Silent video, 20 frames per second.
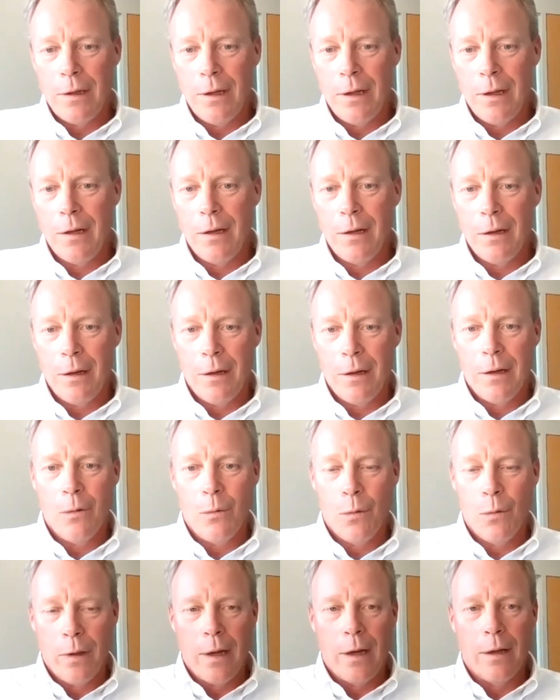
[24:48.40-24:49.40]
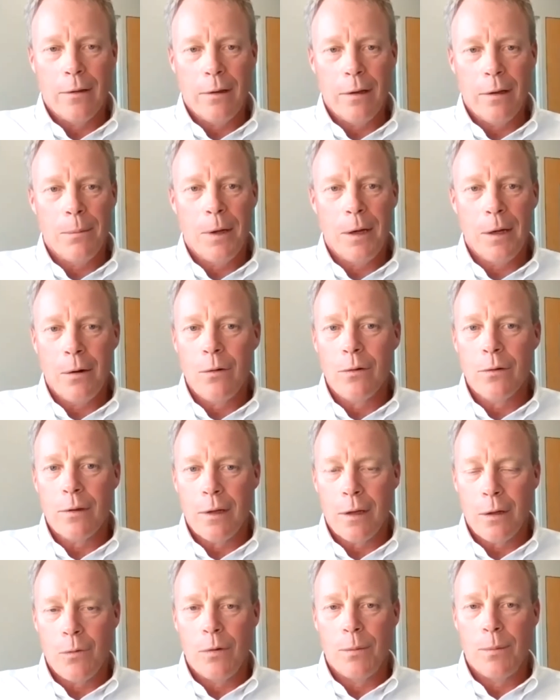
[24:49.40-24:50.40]
And without them, I don't
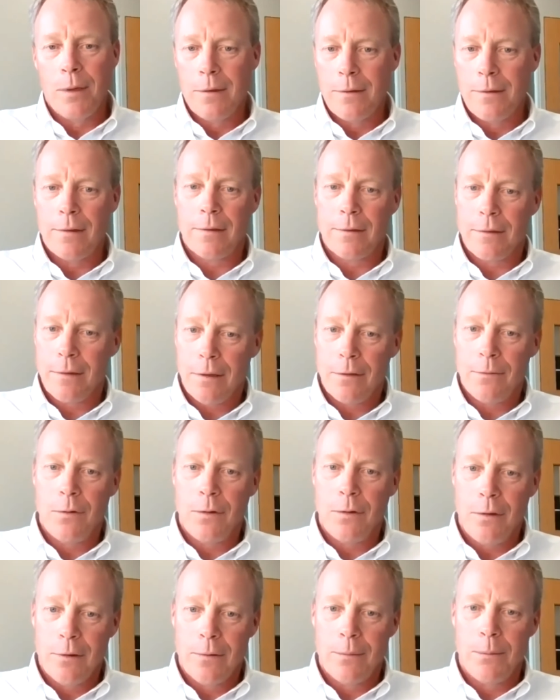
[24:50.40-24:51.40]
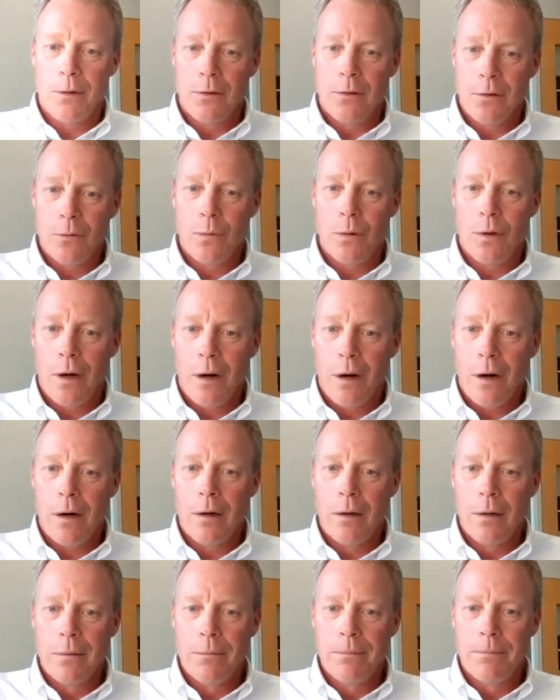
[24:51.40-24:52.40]
think we'd be successful as much as we
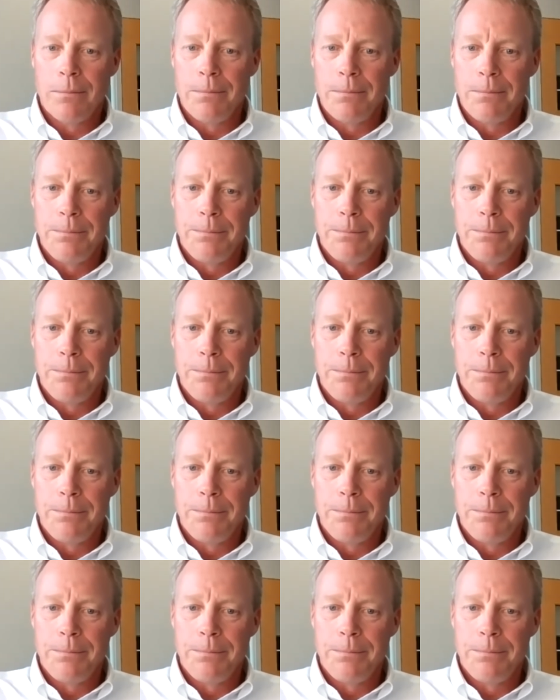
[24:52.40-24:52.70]
are.